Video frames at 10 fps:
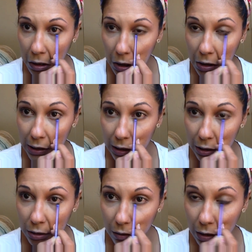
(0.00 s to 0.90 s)
and then I'll
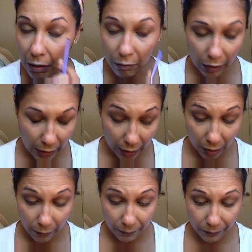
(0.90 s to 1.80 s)
just go ahead and blend.
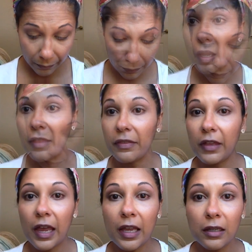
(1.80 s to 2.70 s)
And
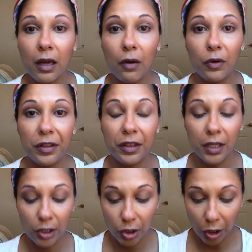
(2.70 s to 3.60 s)
then with
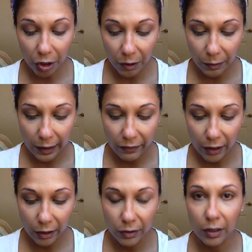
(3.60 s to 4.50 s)
the darker brown that I
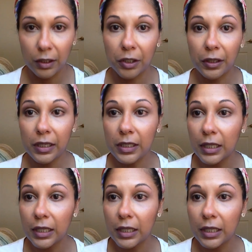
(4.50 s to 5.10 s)
use in the crease,